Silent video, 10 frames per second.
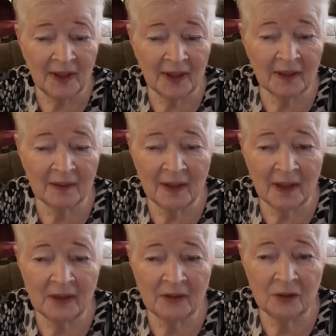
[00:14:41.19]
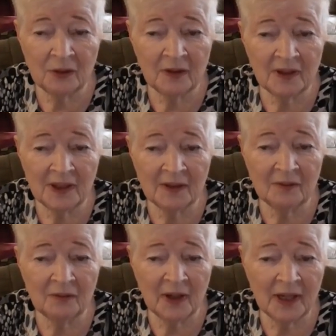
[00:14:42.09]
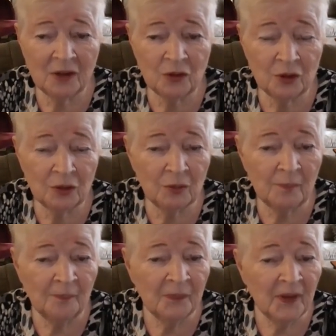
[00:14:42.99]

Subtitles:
And I'd like to invite you